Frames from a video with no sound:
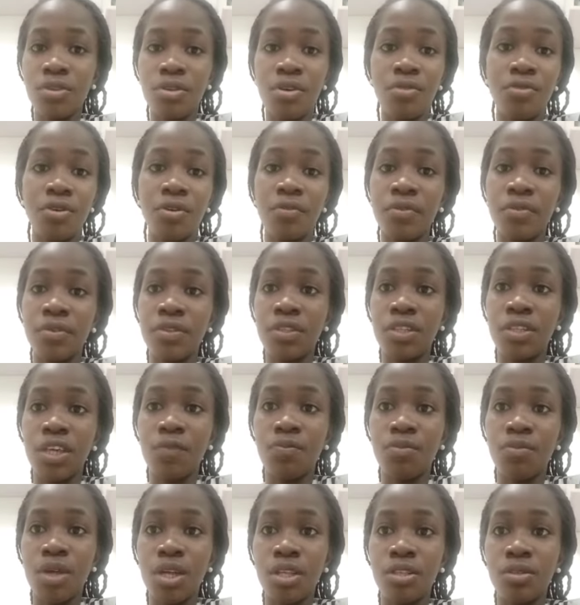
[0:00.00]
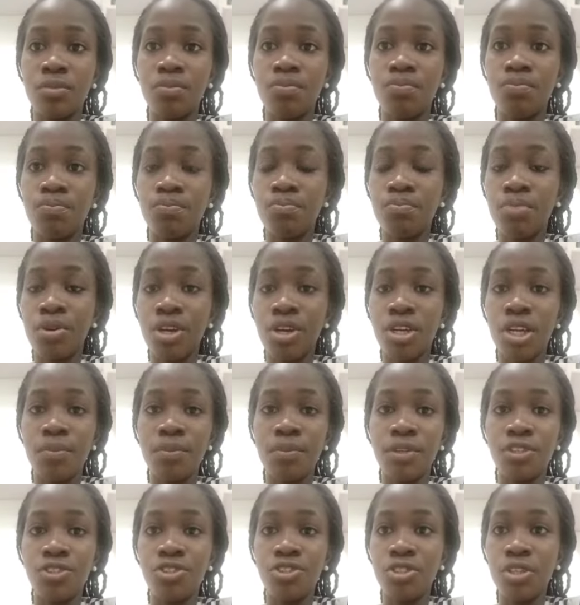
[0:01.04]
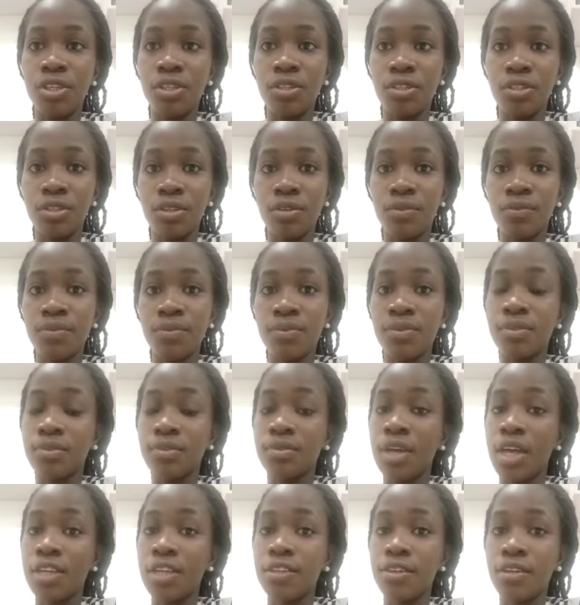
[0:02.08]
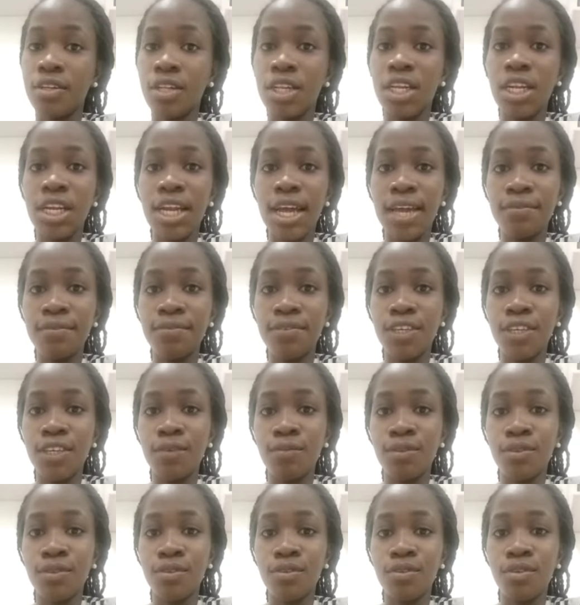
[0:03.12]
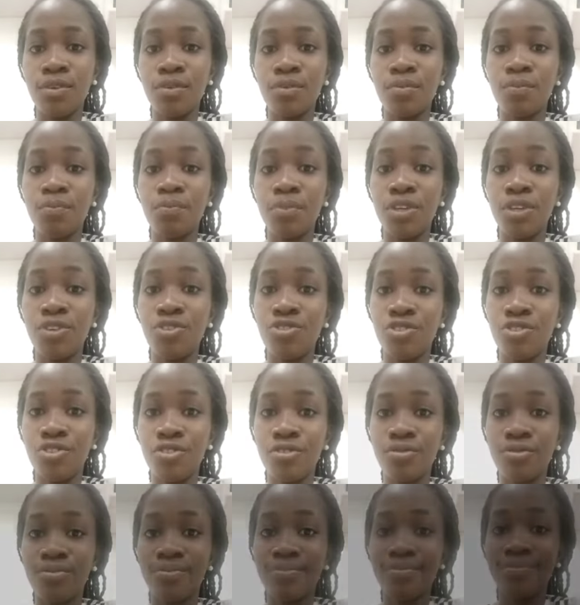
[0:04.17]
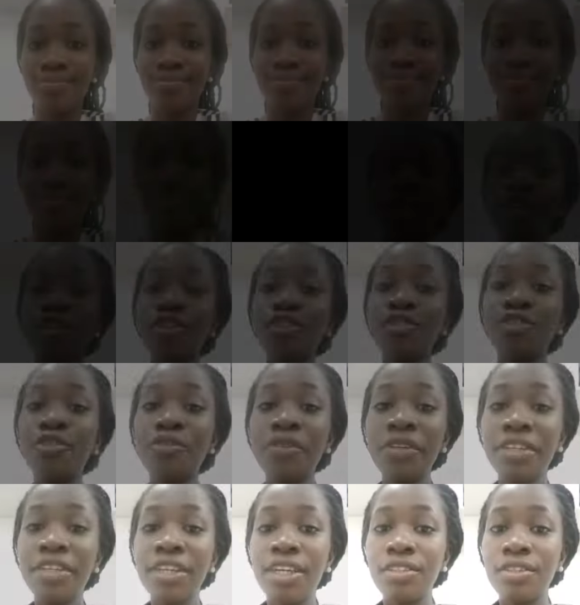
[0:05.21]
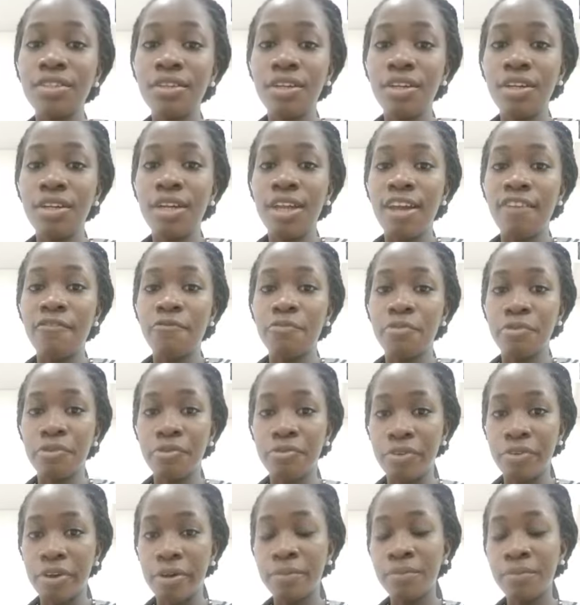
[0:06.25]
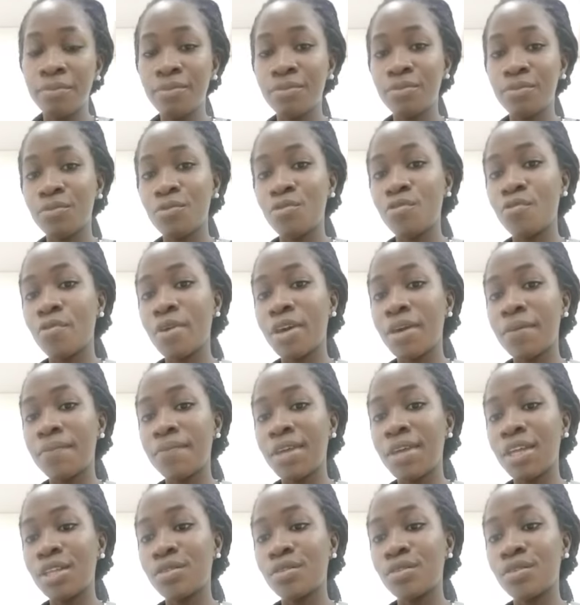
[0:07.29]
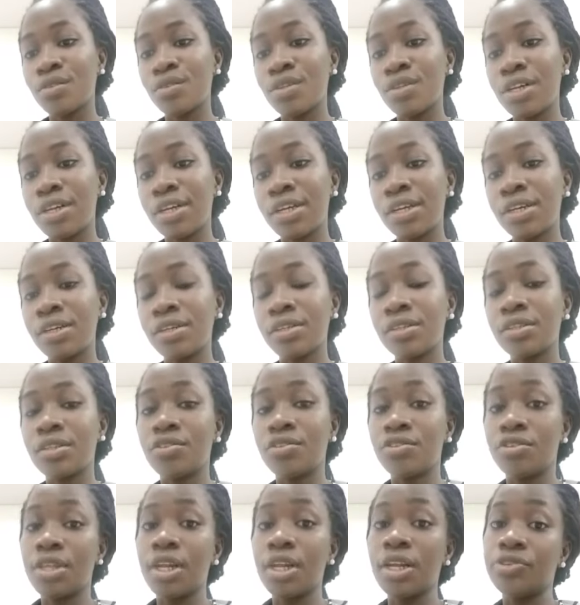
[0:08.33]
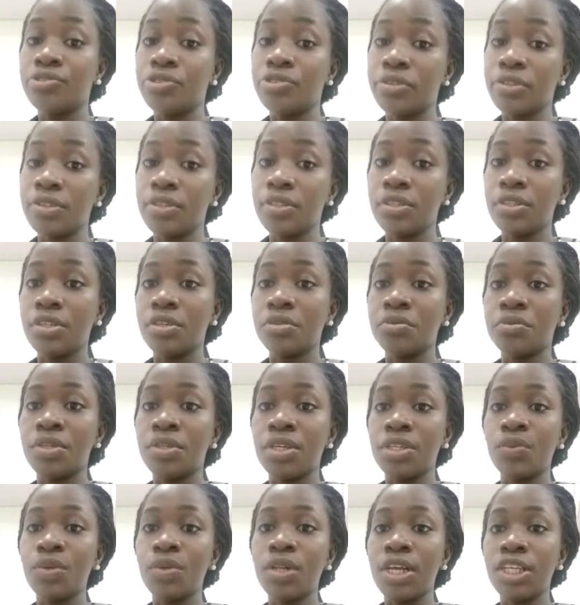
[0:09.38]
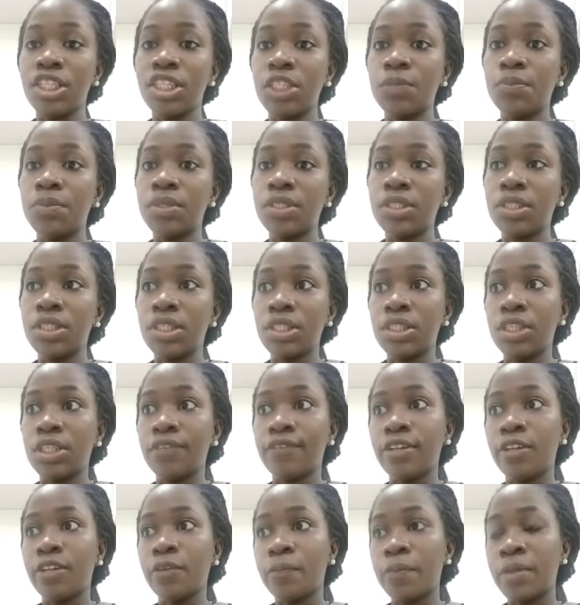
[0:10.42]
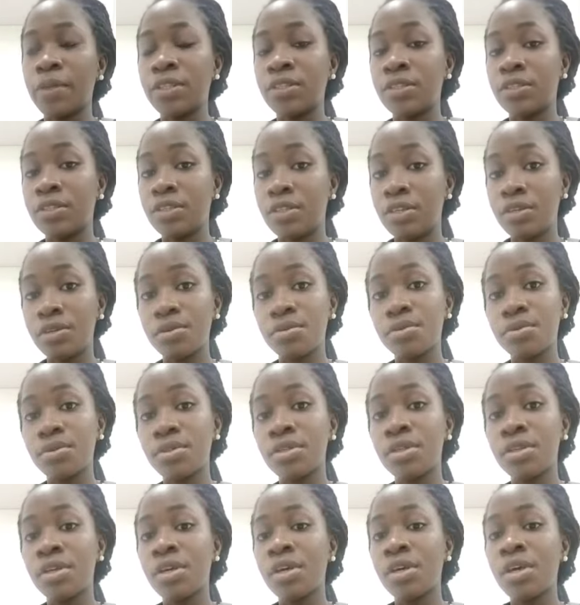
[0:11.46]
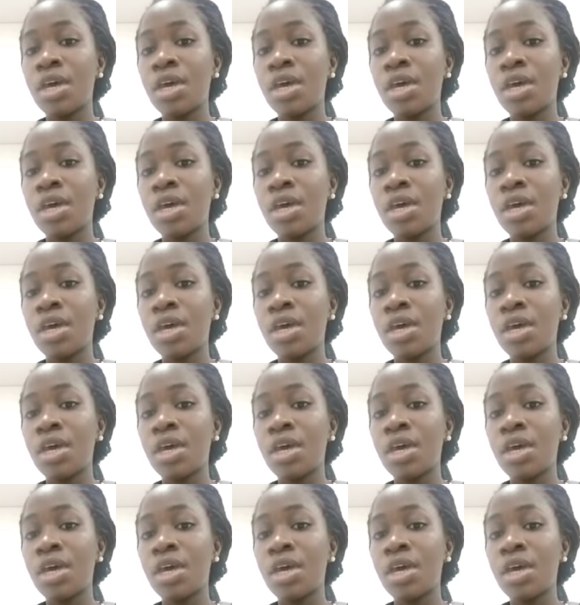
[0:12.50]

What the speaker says: around this time that Paradigm Initiatives Agricultural Life came into the picture. During the Agricultural Life program, we were made to learn digital literacy skills as well as business development skills.